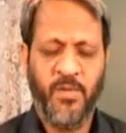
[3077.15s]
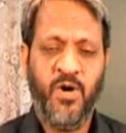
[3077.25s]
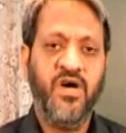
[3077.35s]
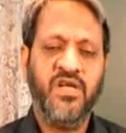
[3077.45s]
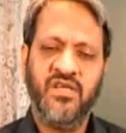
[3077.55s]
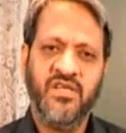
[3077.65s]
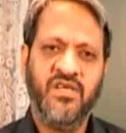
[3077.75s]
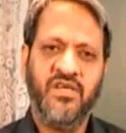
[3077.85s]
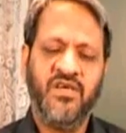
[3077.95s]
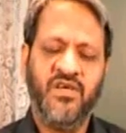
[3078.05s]
or
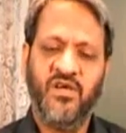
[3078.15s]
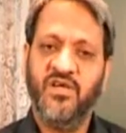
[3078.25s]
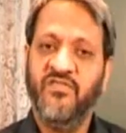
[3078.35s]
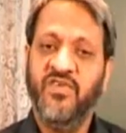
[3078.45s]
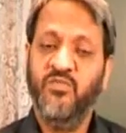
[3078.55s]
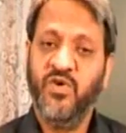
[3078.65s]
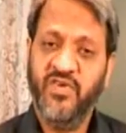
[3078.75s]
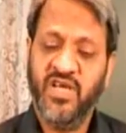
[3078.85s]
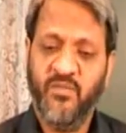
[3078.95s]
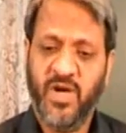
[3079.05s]
not even
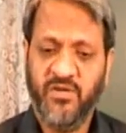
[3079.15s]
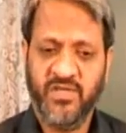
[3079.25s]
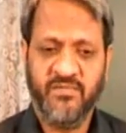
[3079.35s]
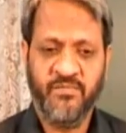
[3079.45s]
moving about,